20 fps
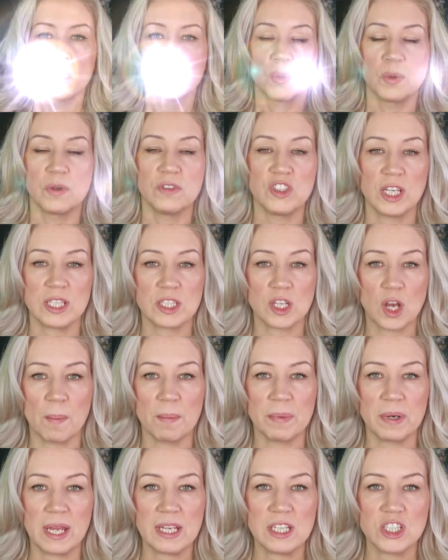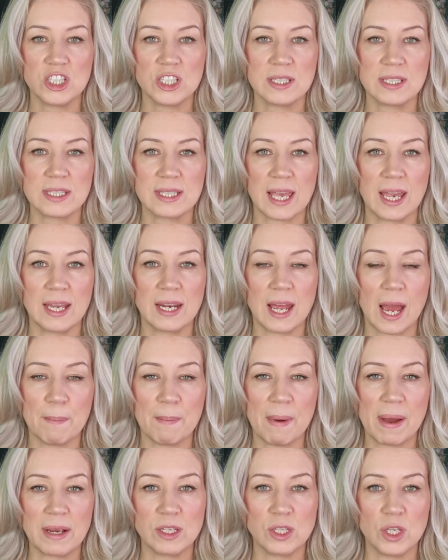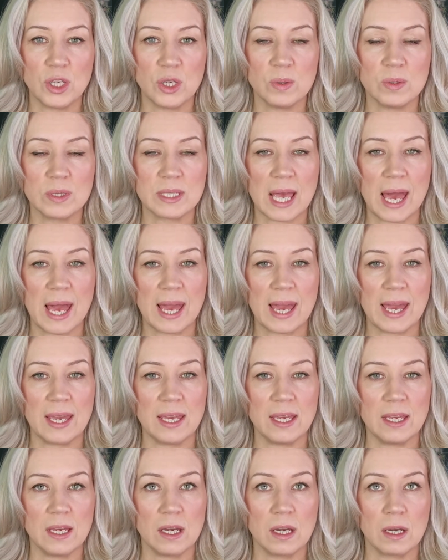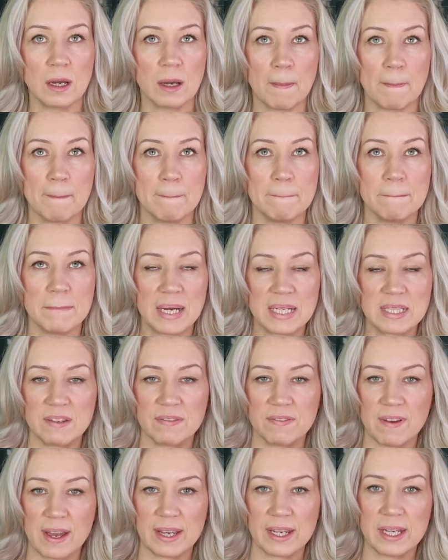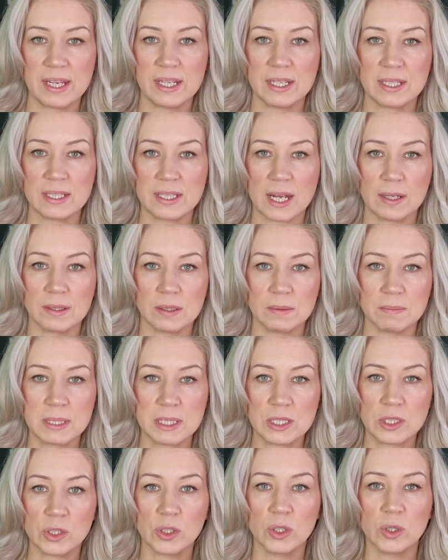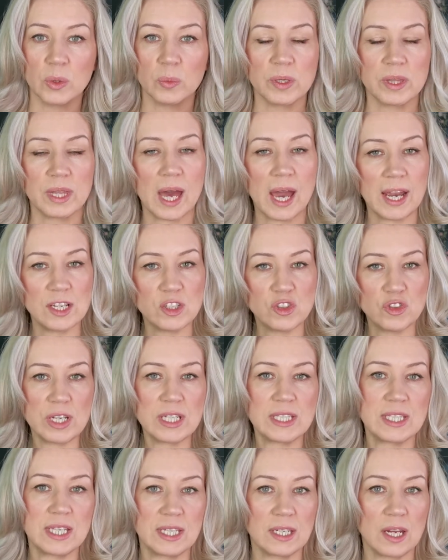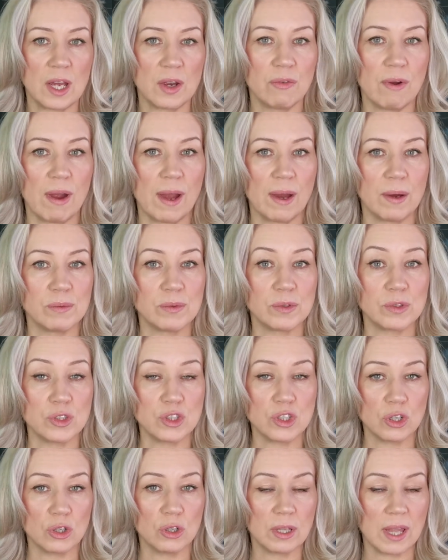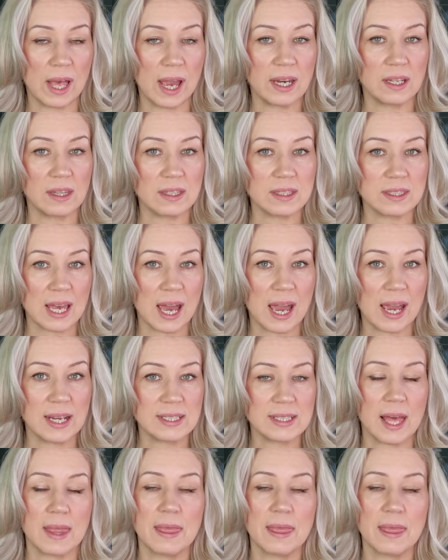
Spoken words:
So if she has a combination skin, I might use a mattifying down the middle with a hydrating around the jawline and the sides,